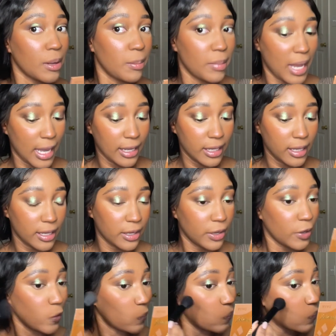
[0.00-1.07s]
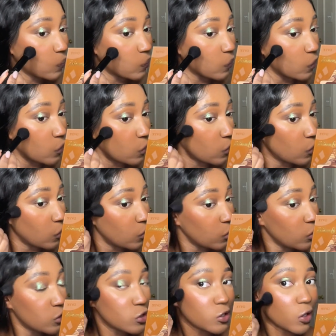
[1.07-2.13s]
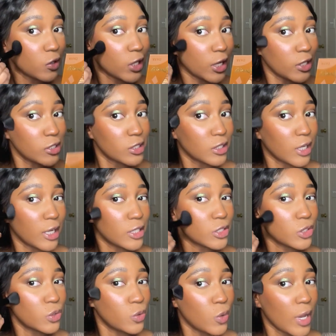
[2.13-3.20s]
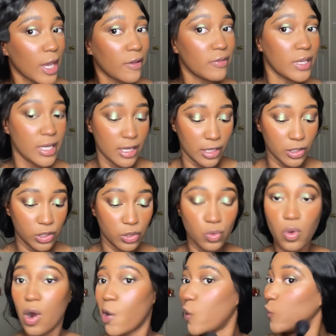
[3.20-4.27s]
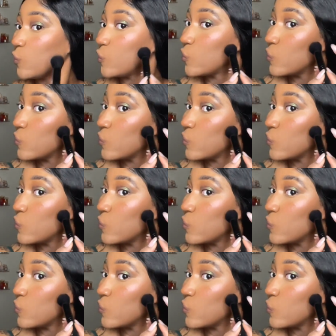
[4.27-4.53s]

back here so that it's not too heavy and too harsh.